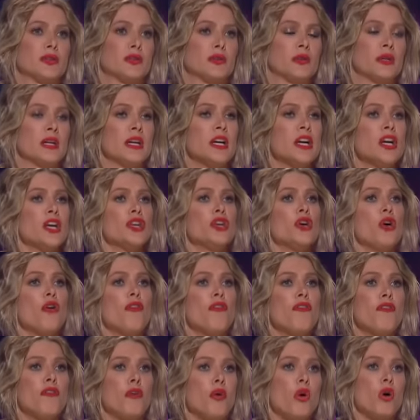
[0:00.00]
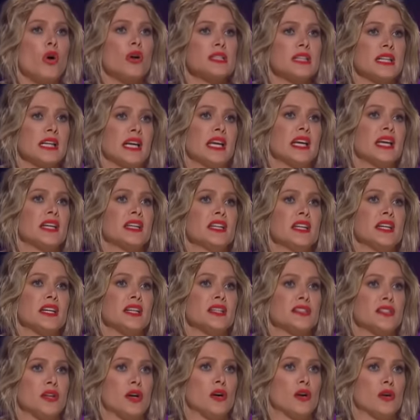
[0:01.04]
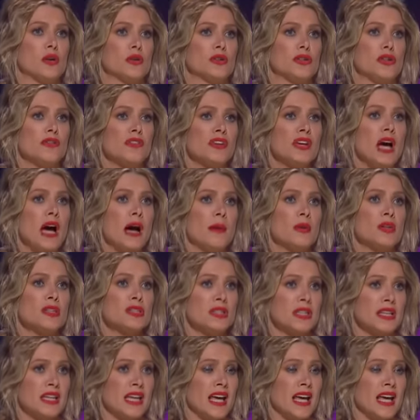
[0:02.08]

you, you're 14 years old. You've come onto